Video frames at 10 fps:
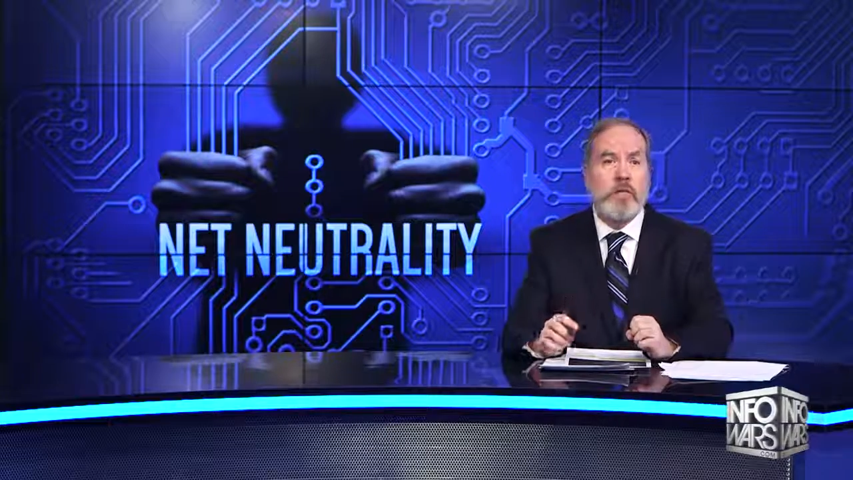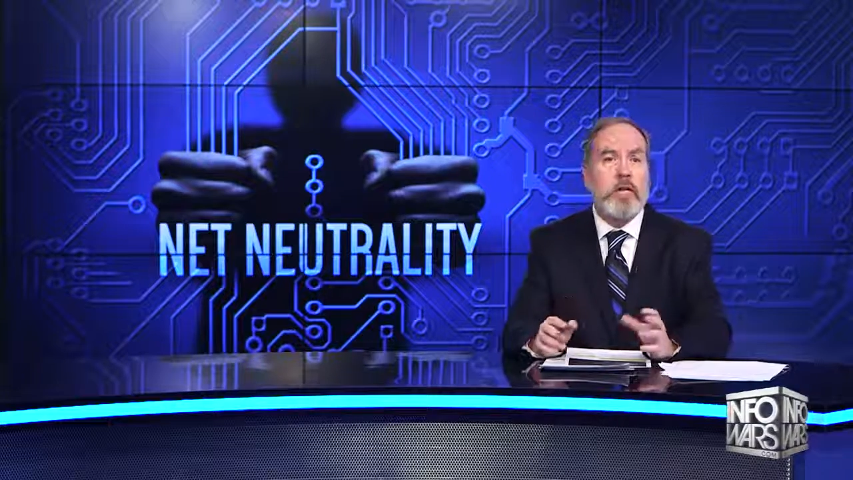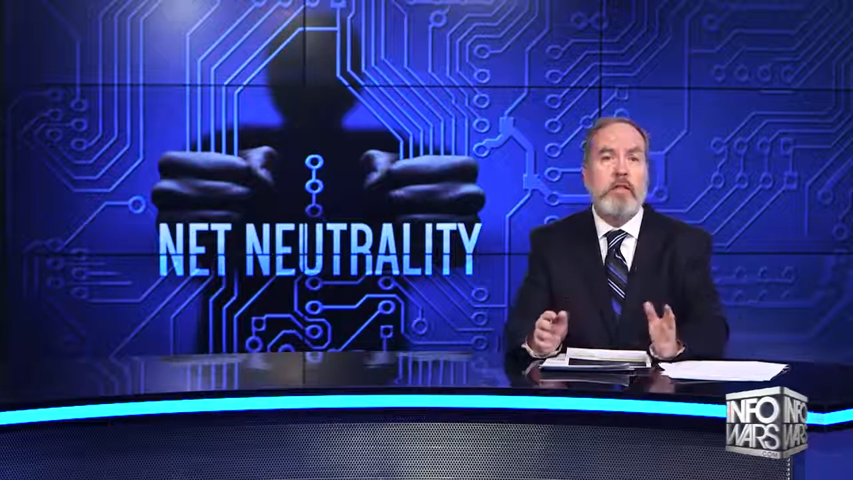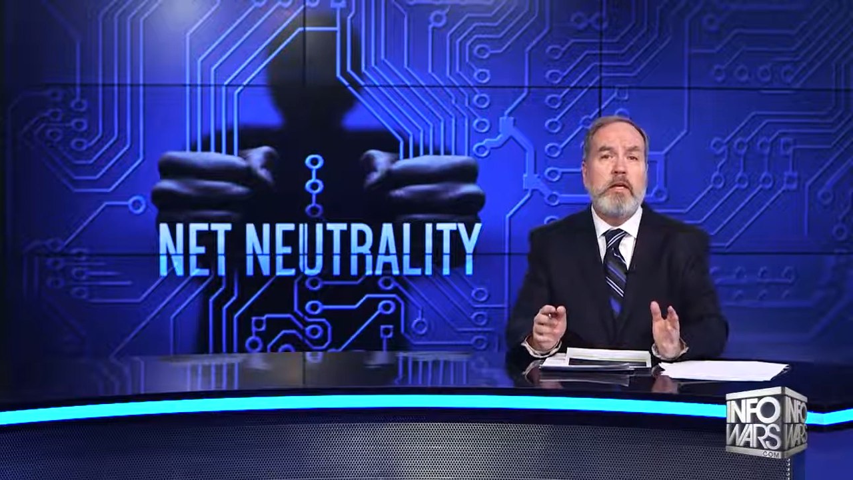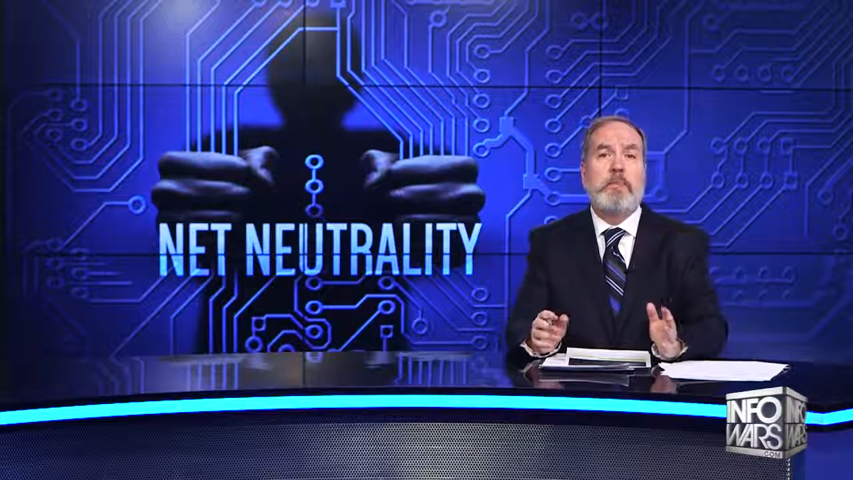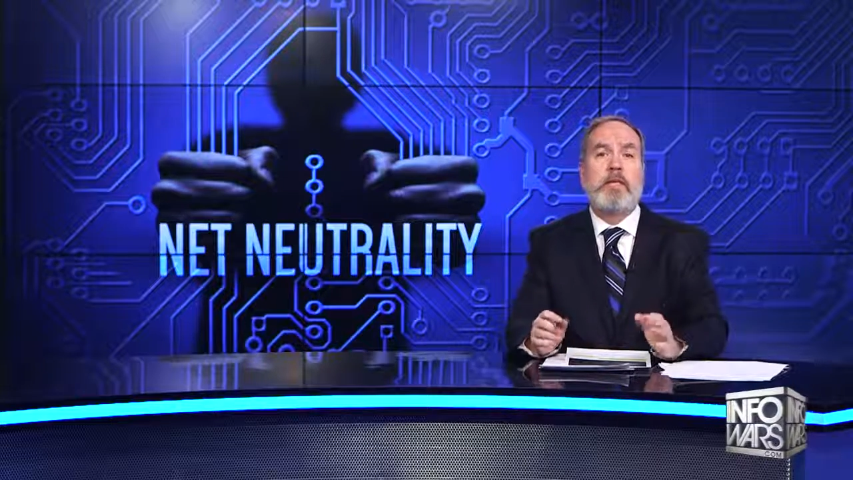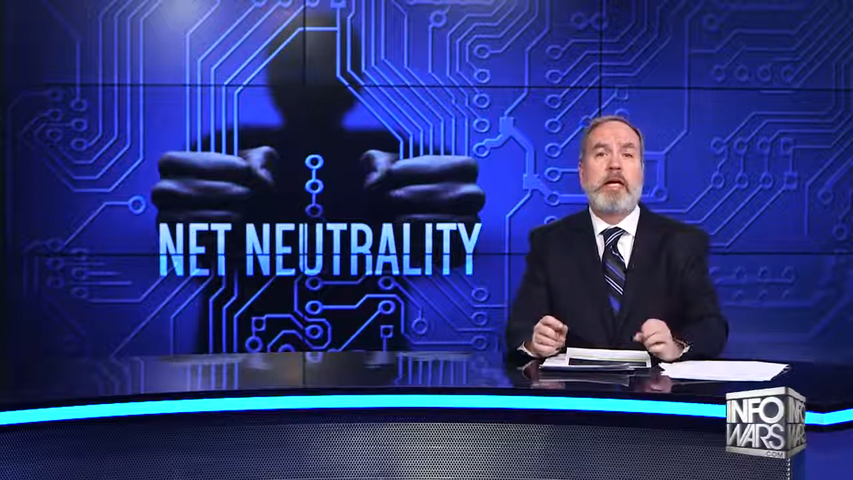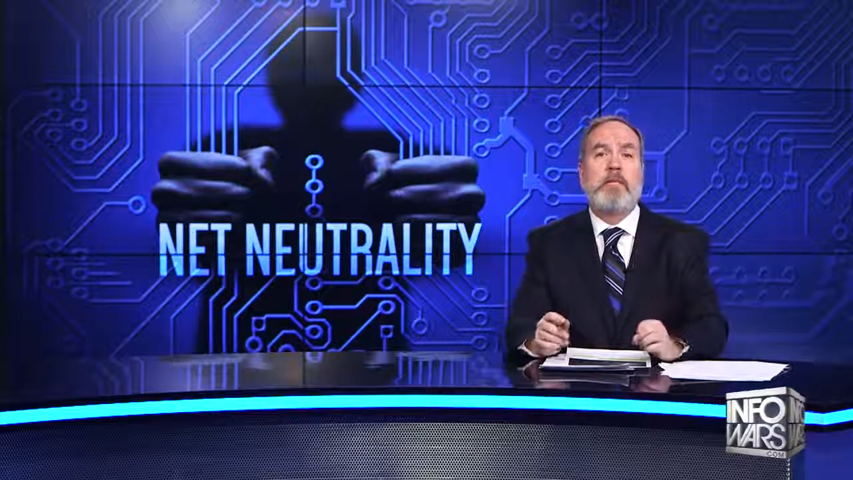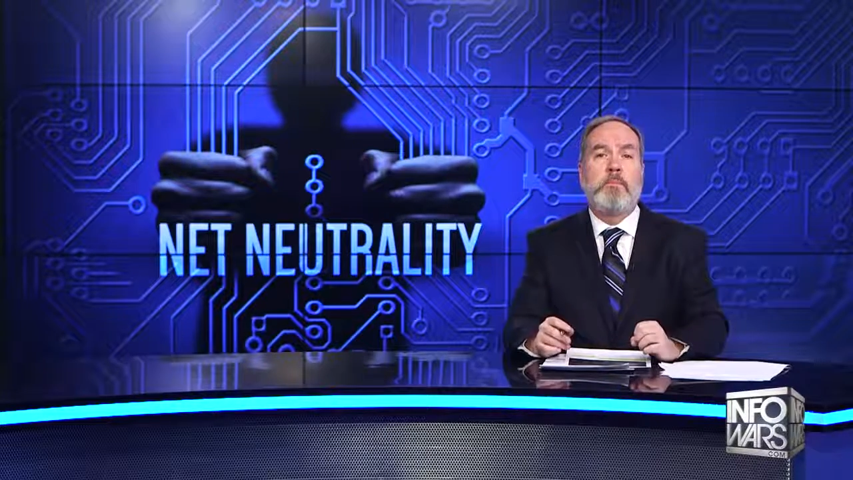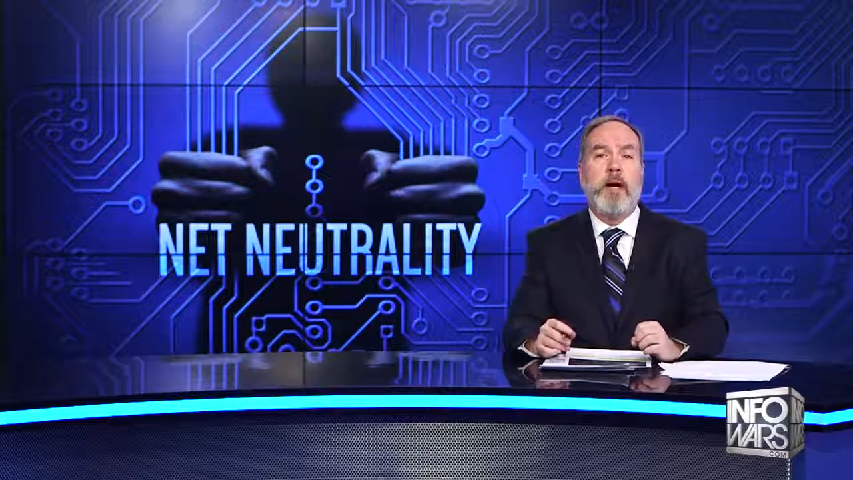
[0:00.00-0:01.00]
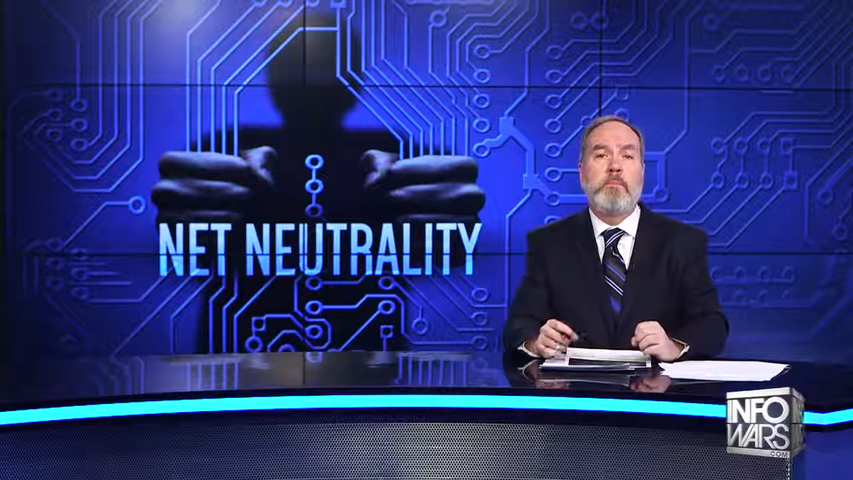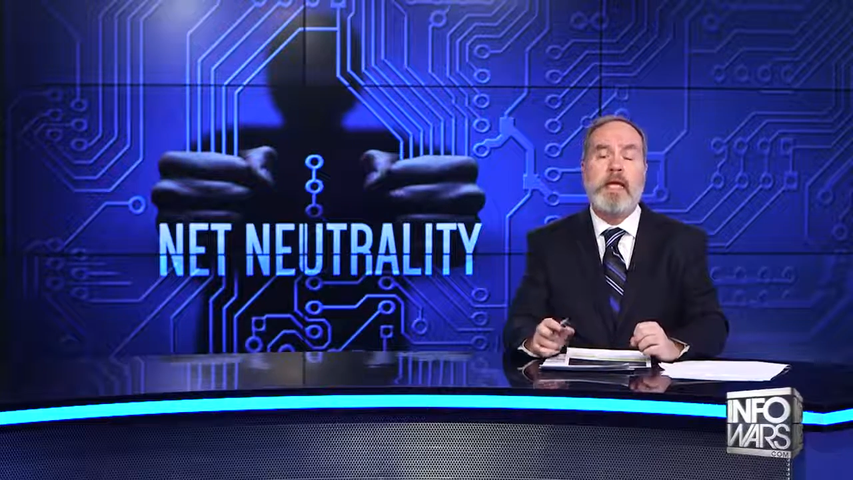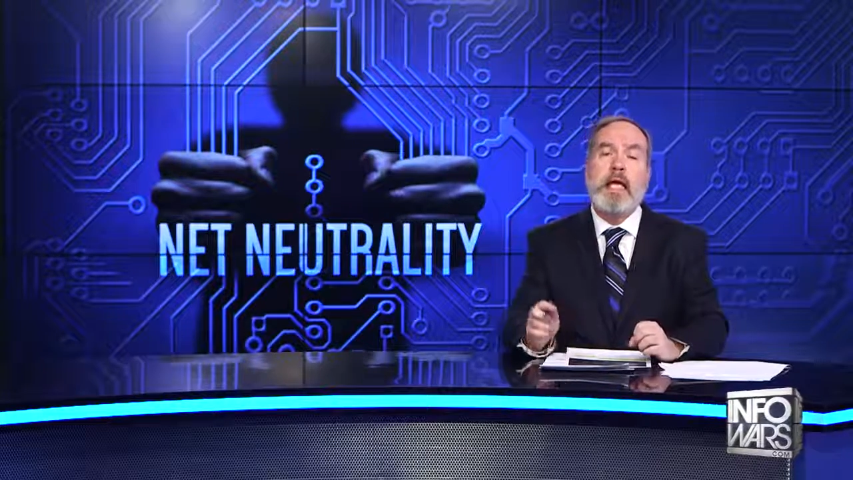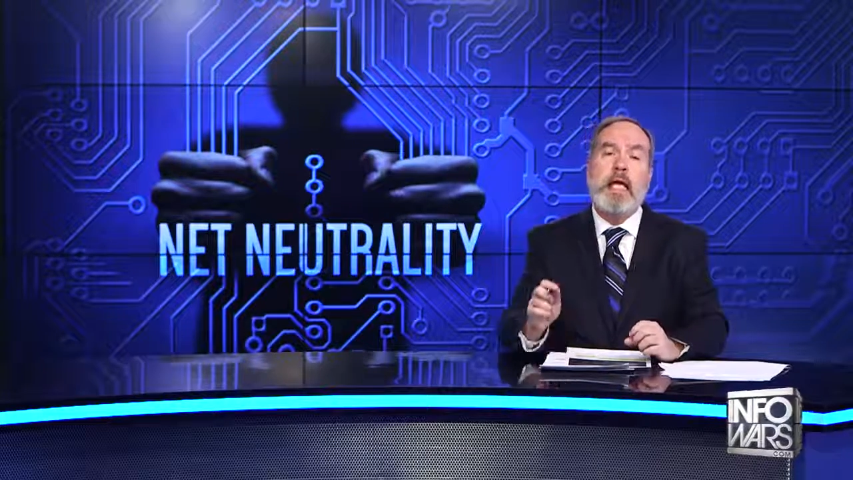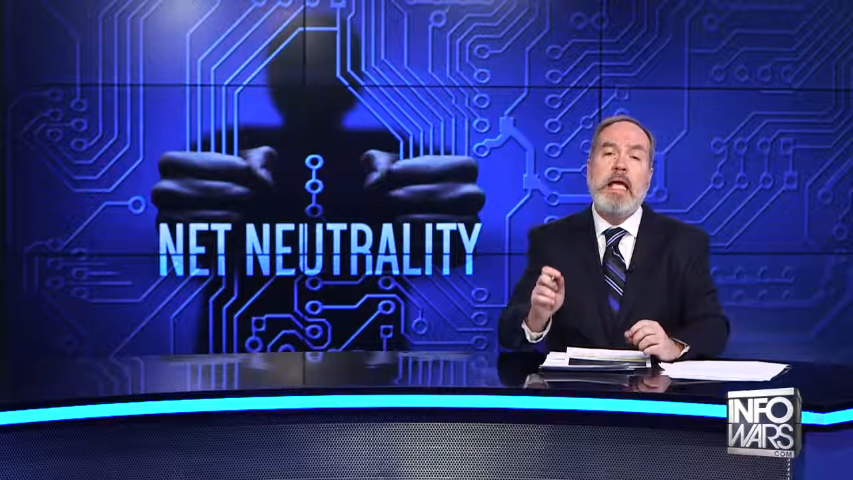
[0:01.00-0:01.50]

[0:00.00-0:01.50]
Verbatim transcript: It's not there to protect the public.